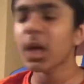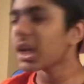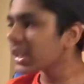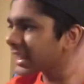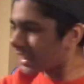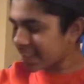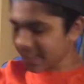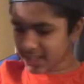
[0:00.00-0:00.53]

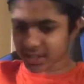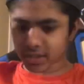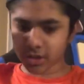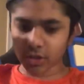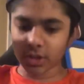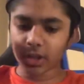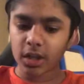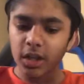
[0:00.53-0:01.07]
Yes.
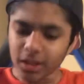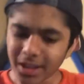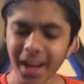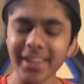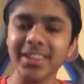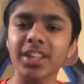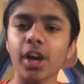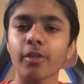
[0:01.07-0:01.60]

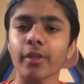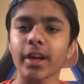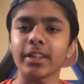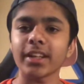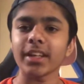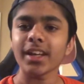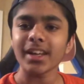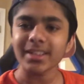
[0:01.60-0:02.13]
19 unrated.
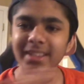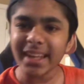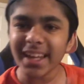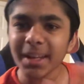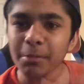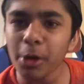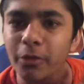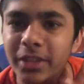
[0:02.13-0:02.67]
Team
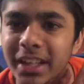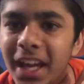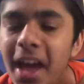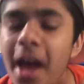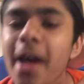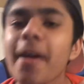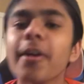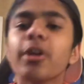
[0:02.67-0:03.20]
of the year.
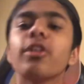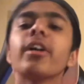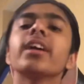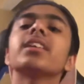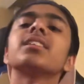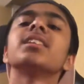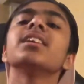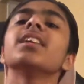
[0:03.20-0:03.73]

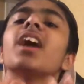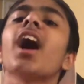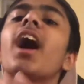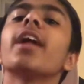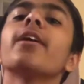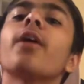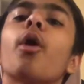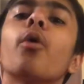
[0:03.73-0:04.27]

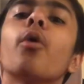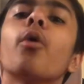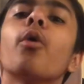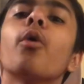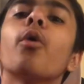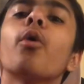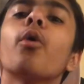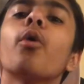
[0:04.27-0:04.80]
Cristiano
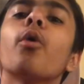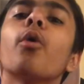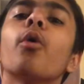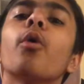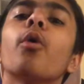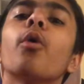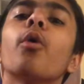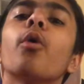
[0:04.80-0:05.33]

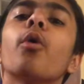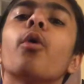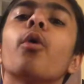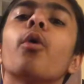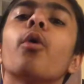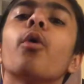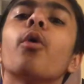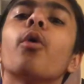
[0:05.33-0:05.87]
Ronaldo.
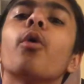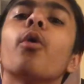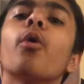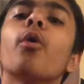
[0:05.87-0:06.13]
Come on.